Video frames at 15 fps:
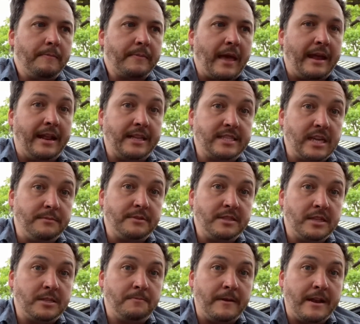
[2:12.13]
it's something
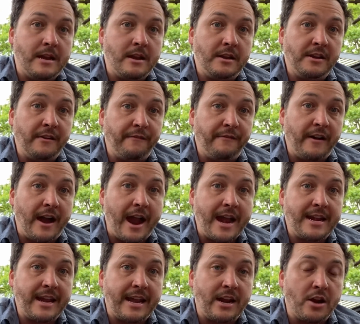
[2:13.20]
that's been
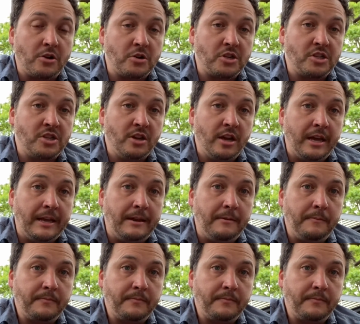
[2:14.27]
defined and understood